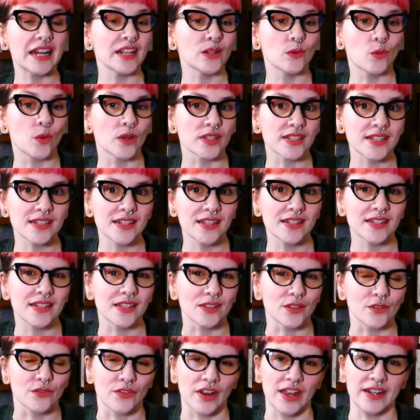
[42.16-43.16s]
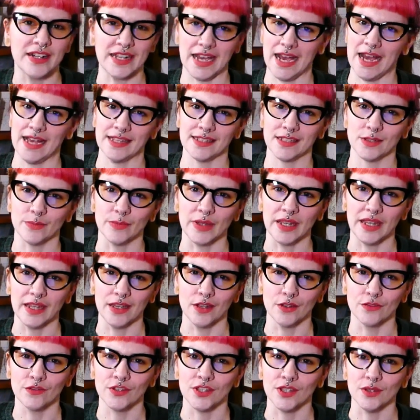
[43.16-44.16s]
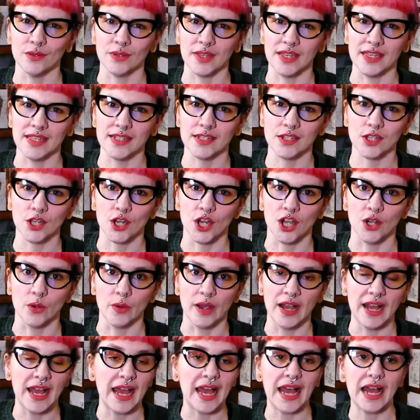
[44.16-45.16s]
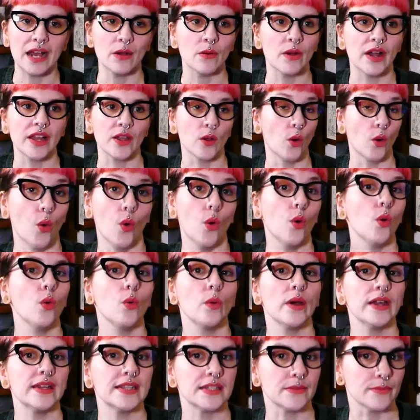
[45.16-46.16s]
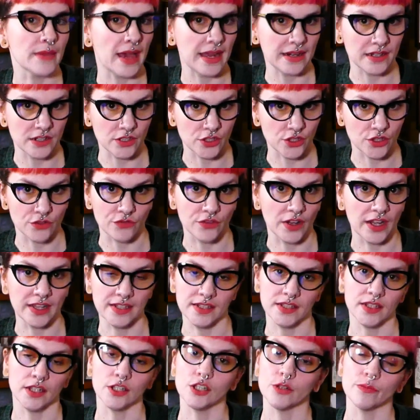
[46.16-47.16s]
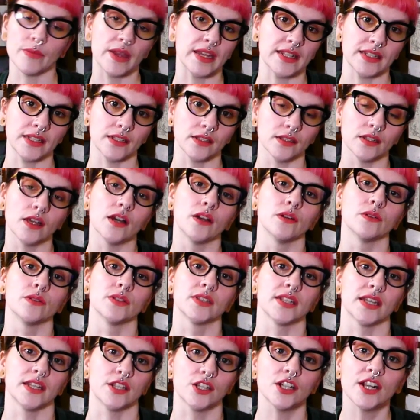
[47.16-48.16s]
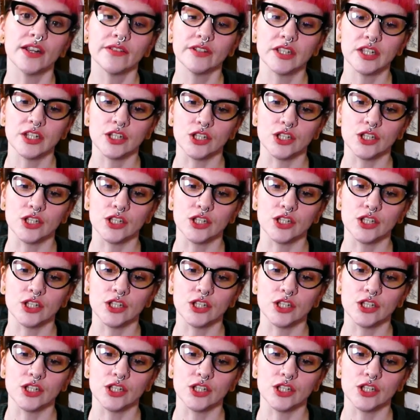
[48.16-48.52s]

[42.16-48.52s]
and it wasn't until a friend asked me a few years ago how I always managed to find such amazing clothes in charity